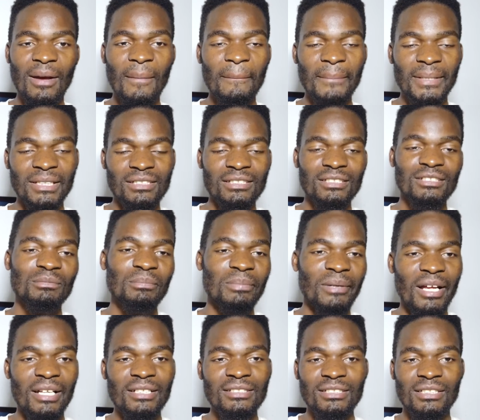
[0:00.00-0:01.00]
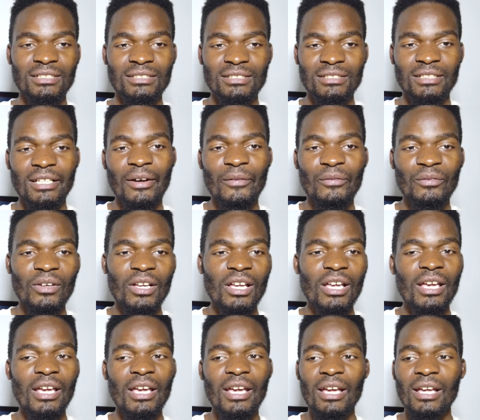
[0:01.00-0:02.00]
companies, brands and stuff,
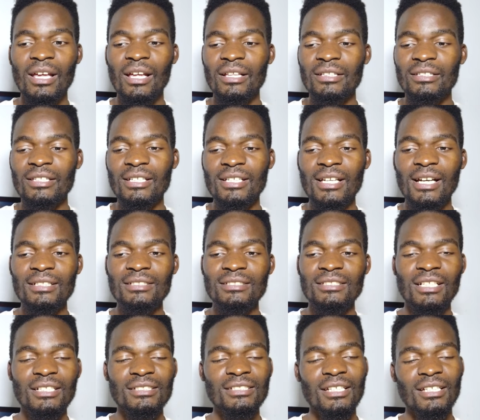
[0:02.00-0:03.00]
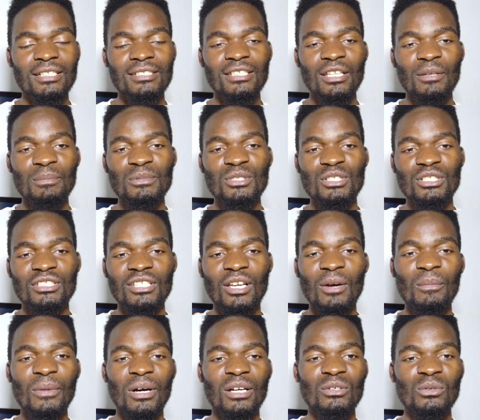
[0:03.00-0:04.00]
they can't just accept
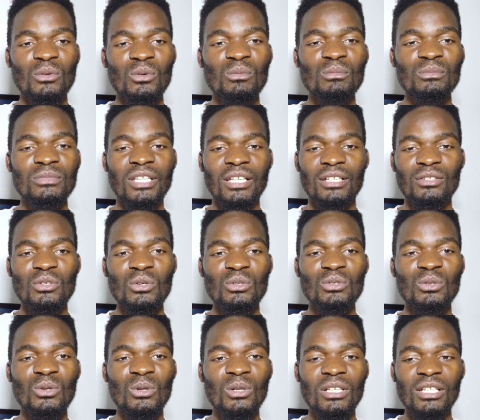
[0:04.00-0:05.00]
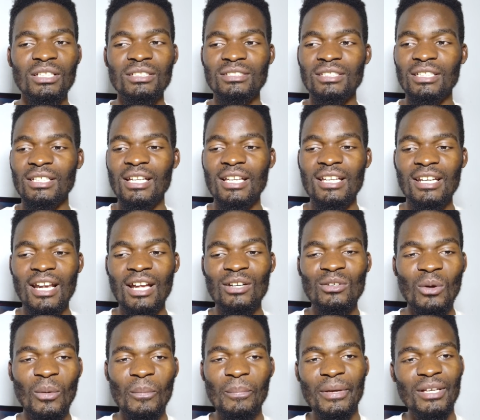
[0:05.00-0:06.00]
someone whom they don't know, let's say a
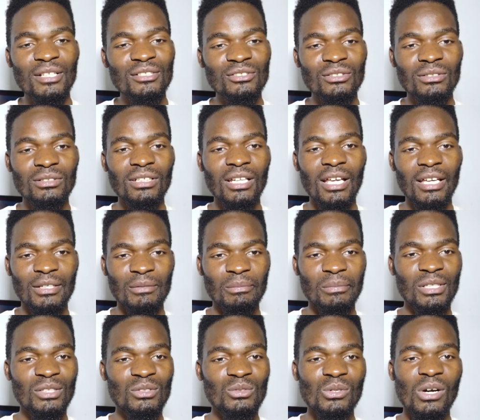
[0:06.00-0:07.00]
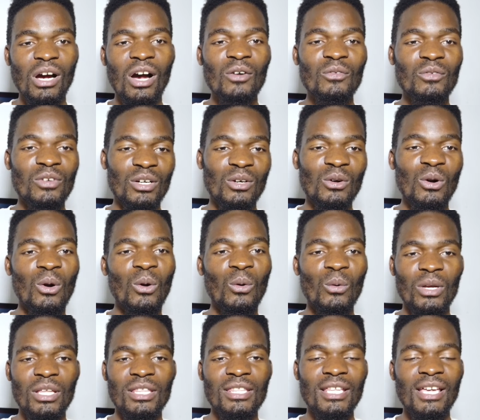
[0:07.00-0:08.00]
random person like me, to have a call
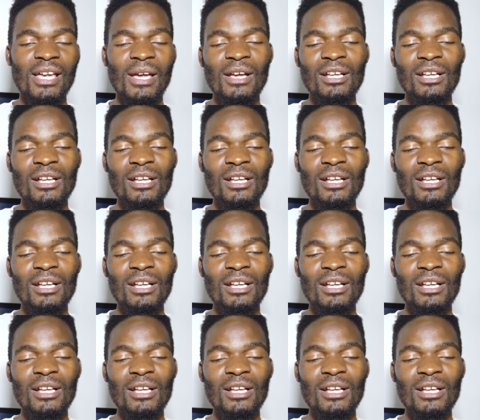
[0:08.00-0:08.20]
with.